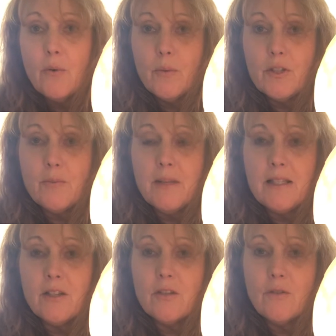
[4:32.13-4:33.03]
which
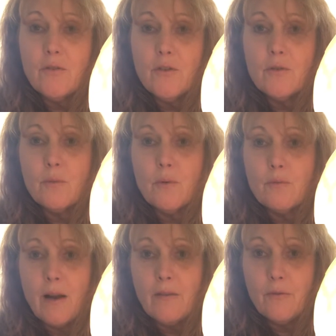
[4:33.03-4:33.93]
means the diffuser will
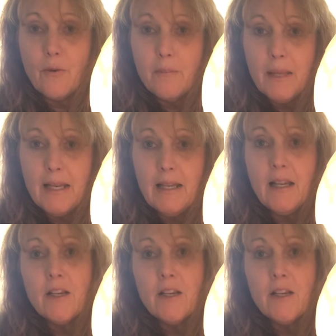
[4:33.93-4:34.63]
run for a minute,